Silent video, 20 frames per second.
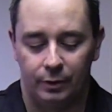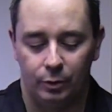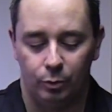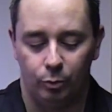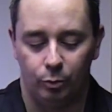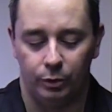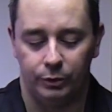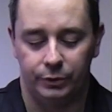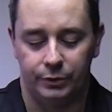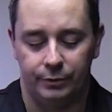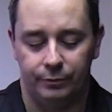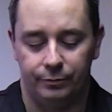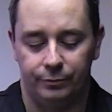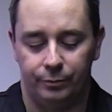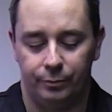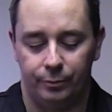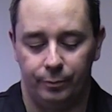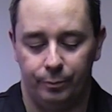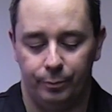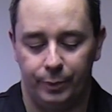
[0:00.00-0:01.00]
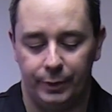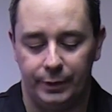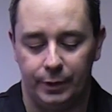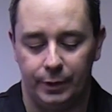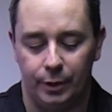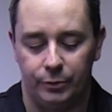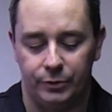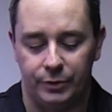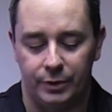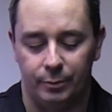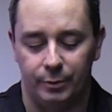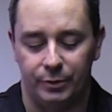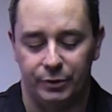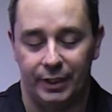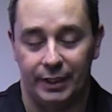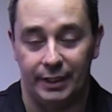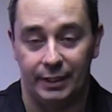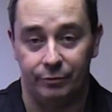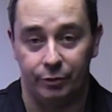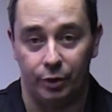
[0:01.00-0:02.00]
Once you've been using the
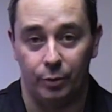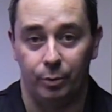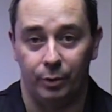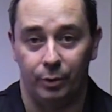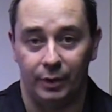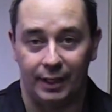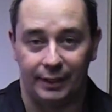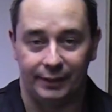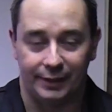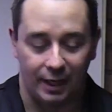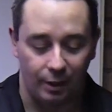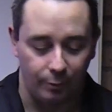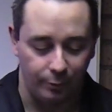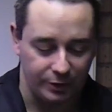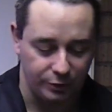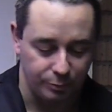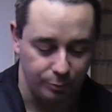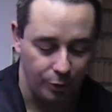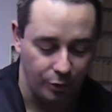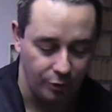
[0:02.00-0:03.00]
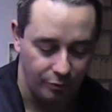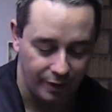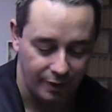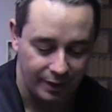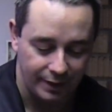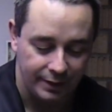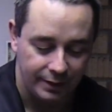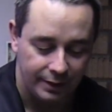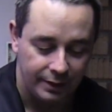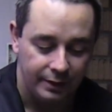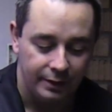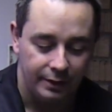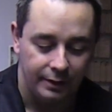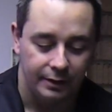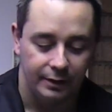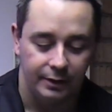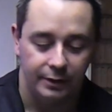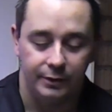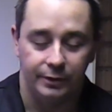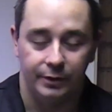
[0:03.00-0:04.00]
machine, if you put that down when it's moving,
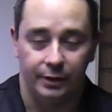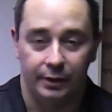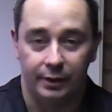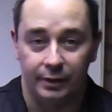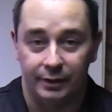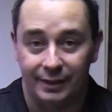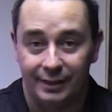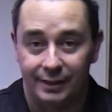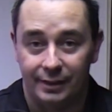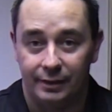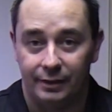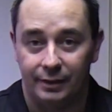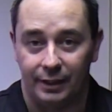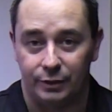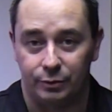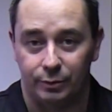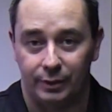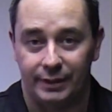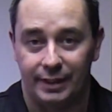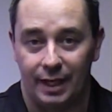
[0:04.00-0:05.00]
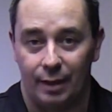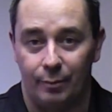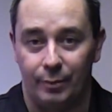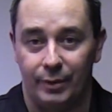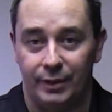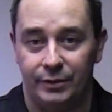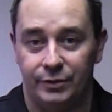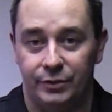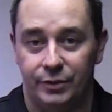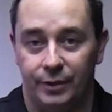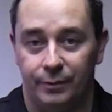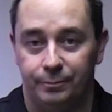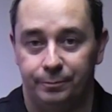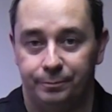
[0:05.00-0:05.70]
you can actually damage